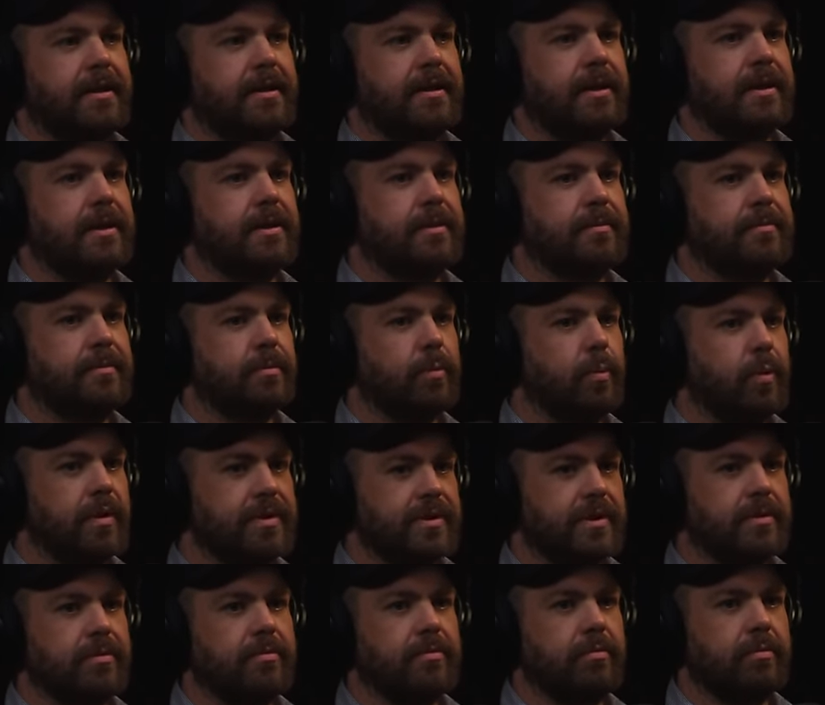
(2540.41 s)
you know,
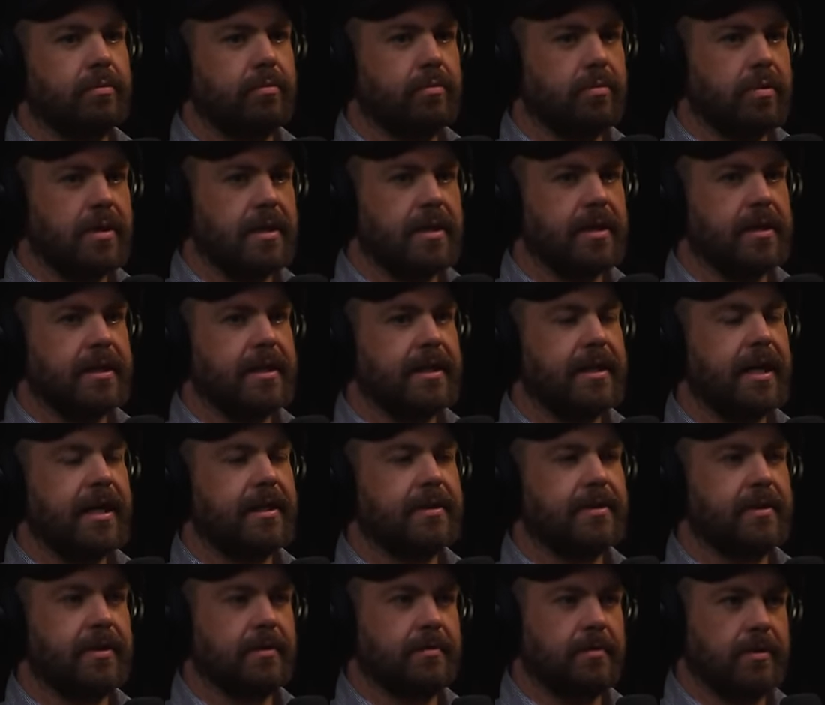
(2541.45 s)
wasn't really
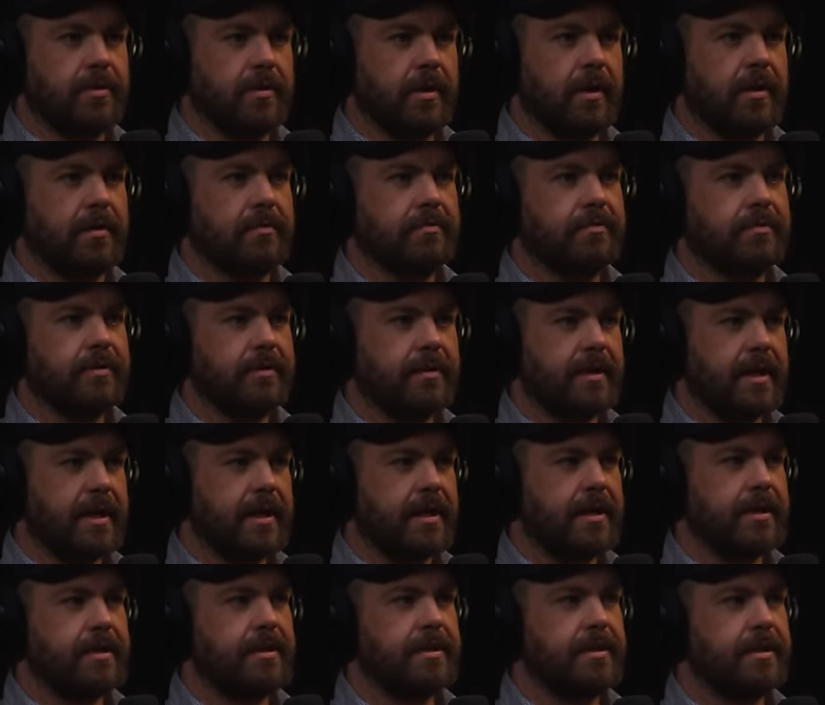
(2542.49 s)
getting to the root of.
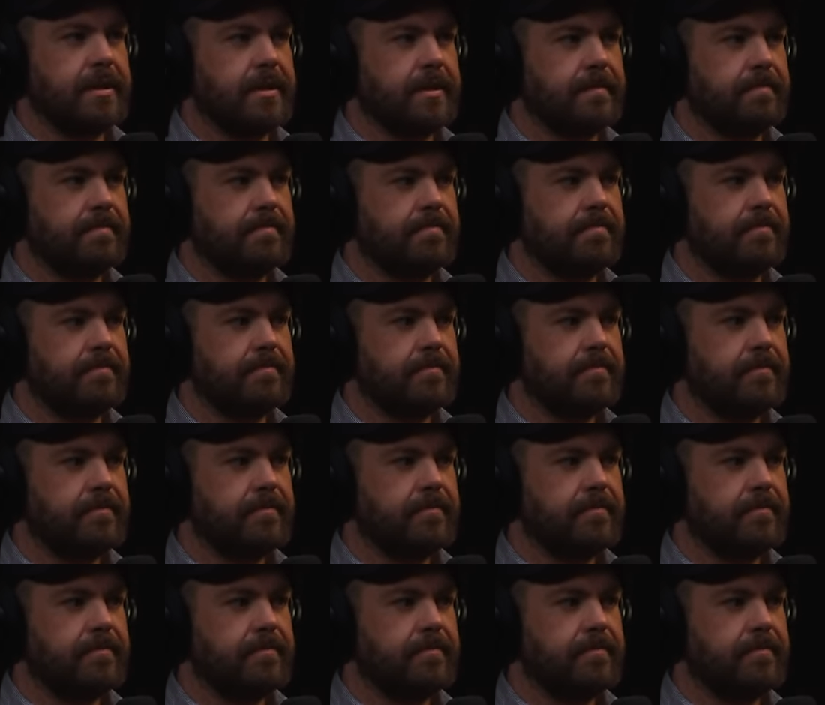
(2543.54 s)
And um,